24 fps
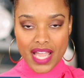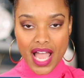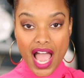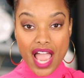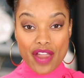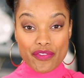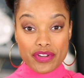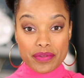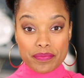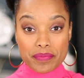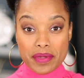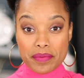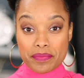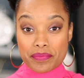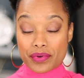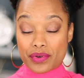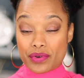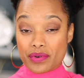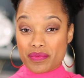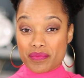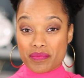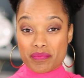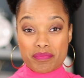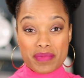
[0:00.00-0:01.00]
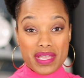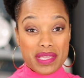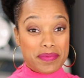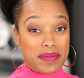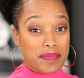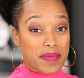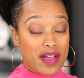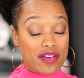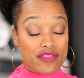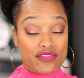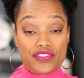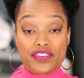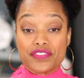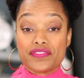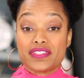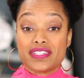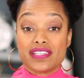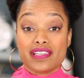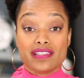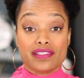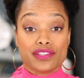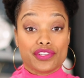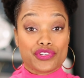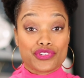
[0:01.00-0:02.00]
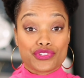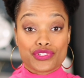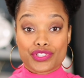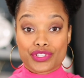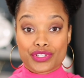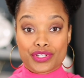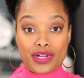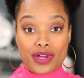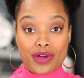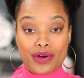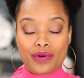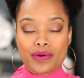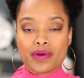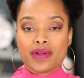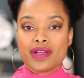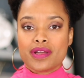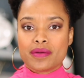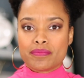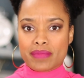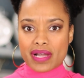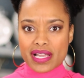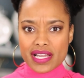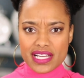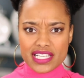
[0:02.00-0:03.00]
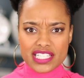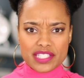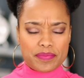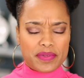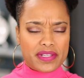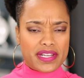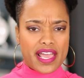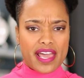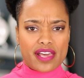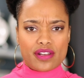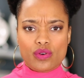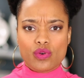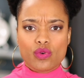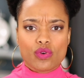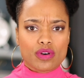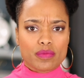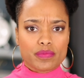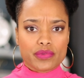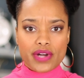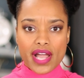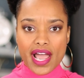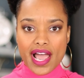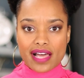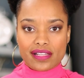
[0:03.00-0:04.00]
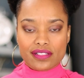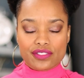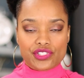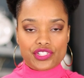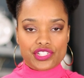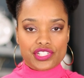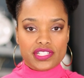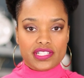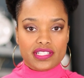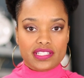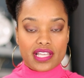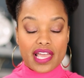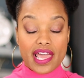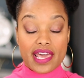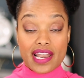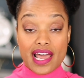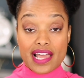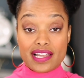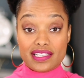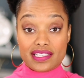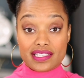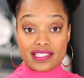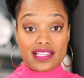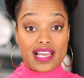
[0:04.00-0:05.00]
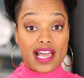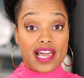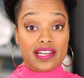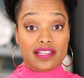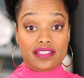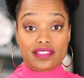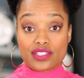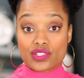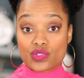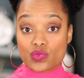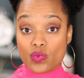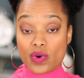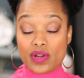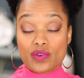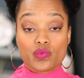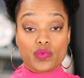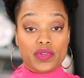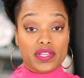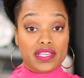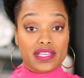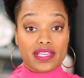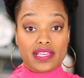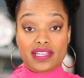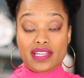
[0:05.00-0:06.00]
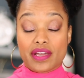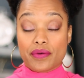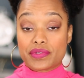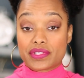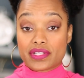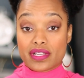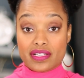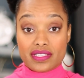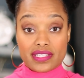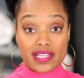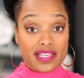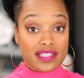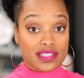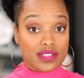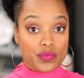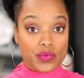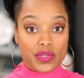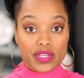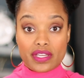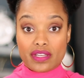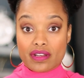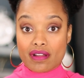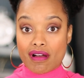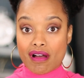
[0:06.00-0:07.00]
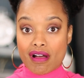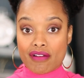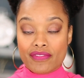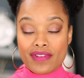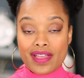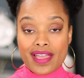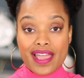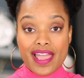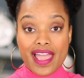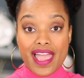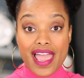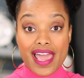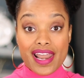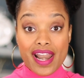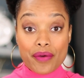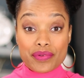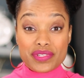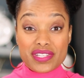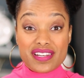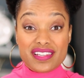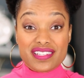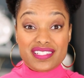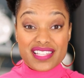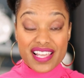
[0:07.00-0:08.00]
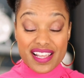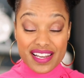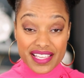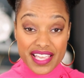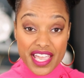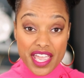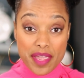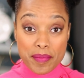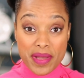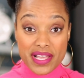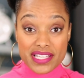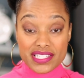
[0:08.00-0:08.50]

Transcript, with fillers: I remember maybe about fifteen years ago, my husband had horrible allergies and I decided this one weekend I was gonna take the weekend off and I was gonna dedicate